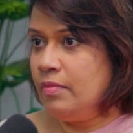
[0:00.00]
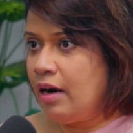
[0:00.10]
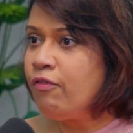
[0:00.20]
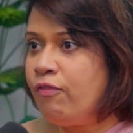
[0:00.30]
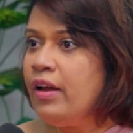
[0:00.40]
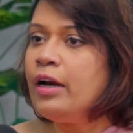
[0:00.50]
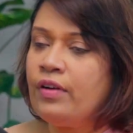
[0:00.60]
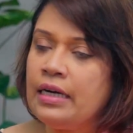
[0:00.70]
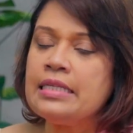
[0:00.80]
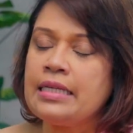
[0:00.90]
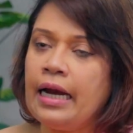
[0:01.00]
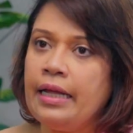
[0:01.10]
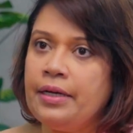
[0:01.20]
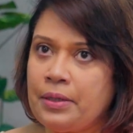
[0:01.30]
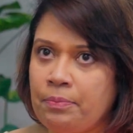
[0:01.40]
Rough way of understanding
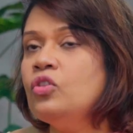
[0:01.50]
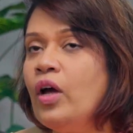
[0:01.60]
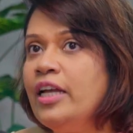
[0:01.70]
it. So